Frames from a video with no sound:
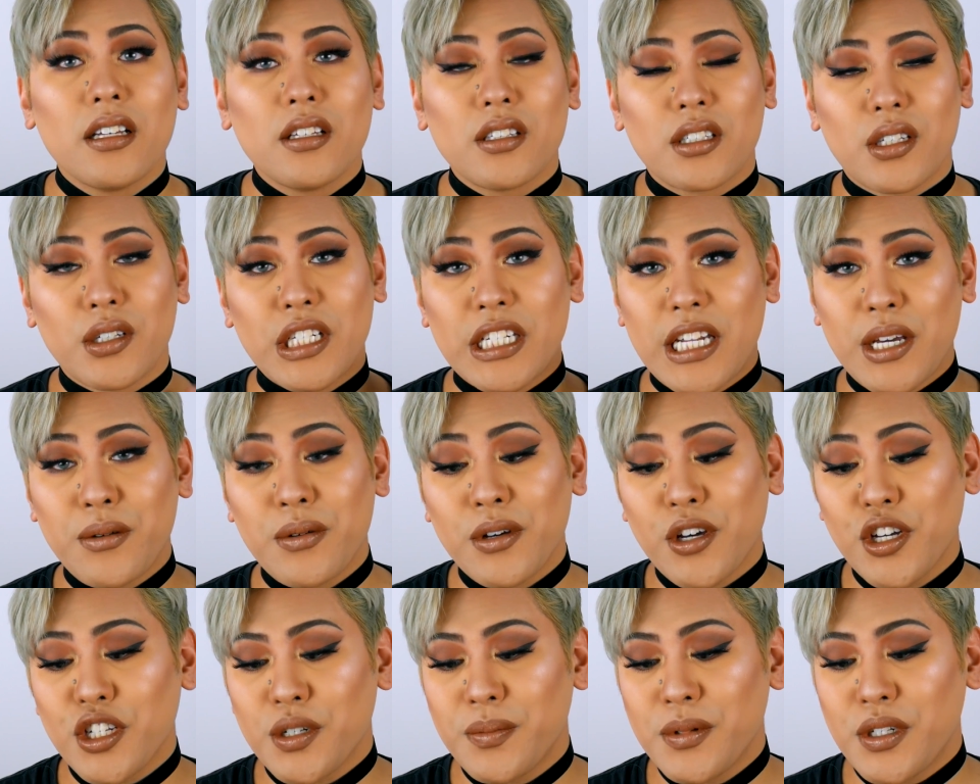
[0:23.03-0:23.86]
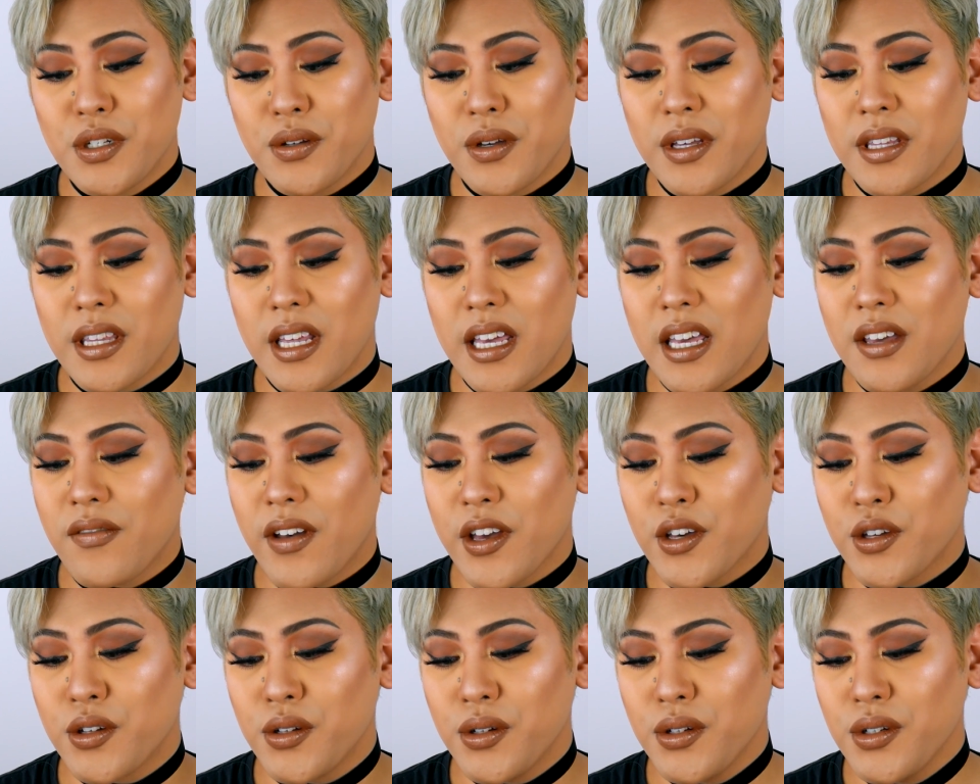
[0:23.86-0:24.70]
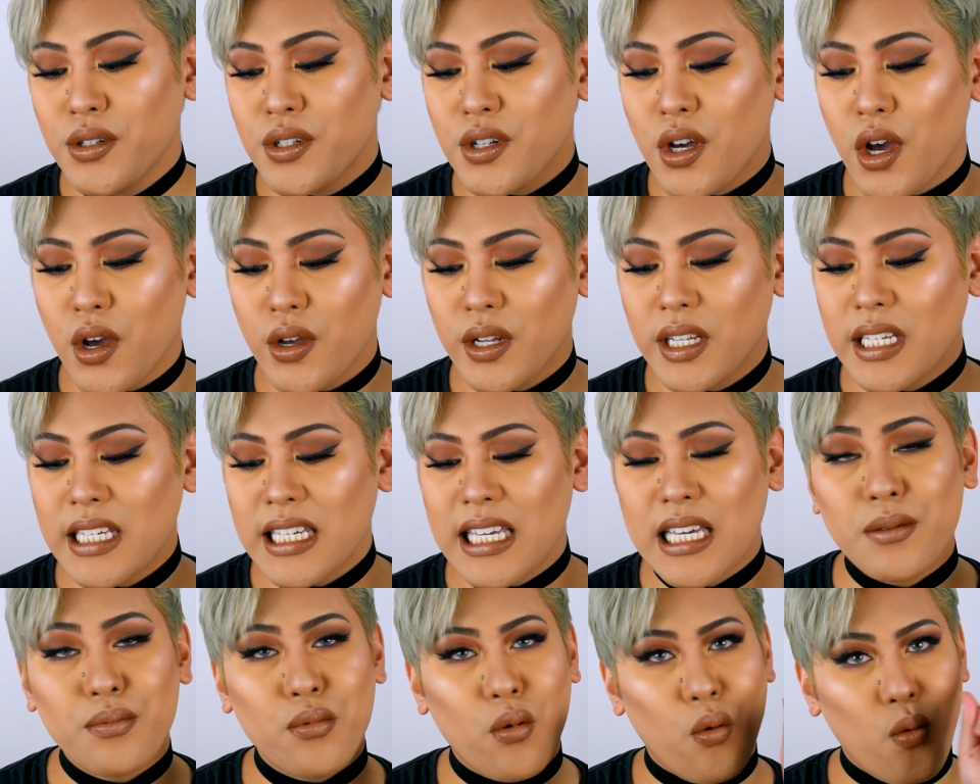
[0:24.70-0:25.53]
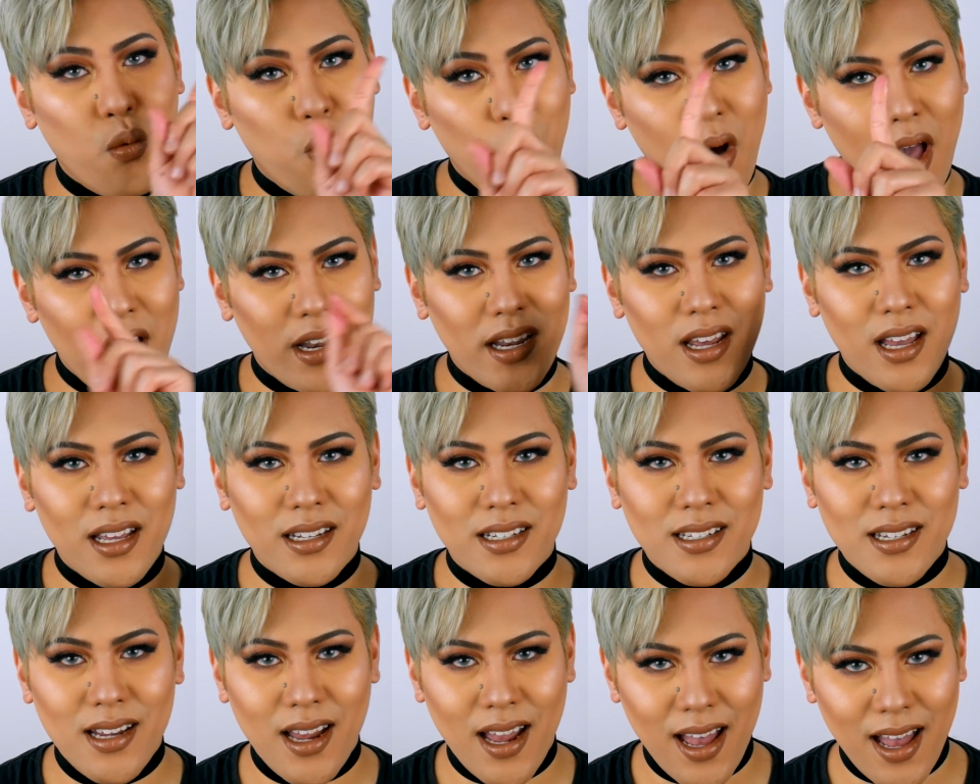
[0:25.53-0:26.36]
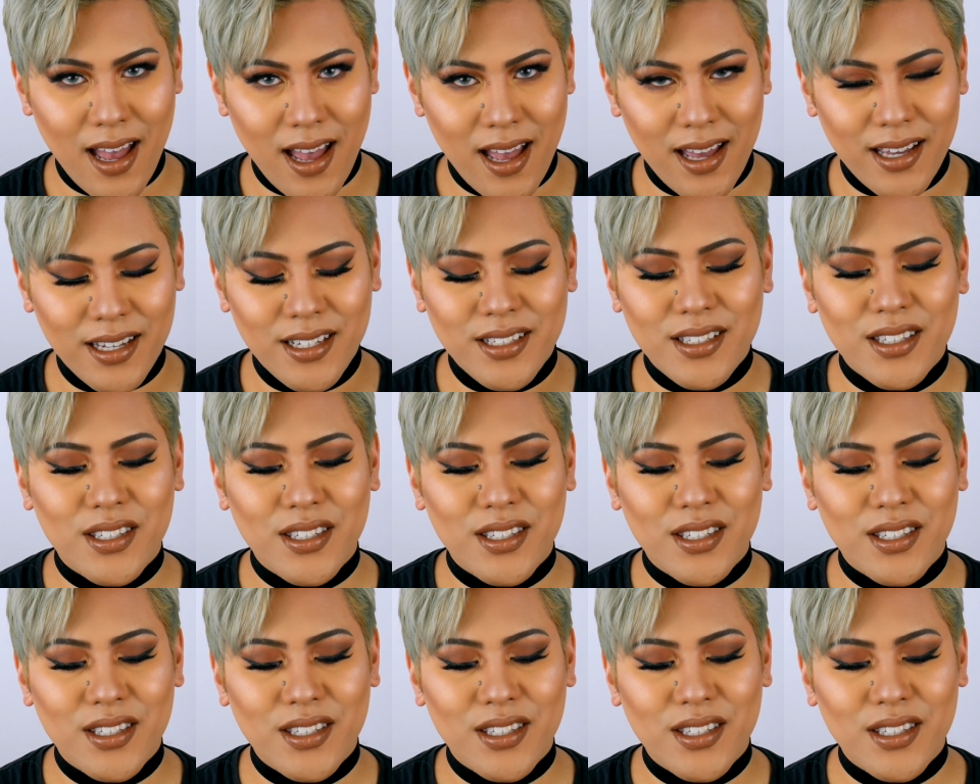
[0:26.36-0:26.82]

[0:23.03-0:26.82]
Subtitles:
So today we're going to be doing the if I could only keep one tag.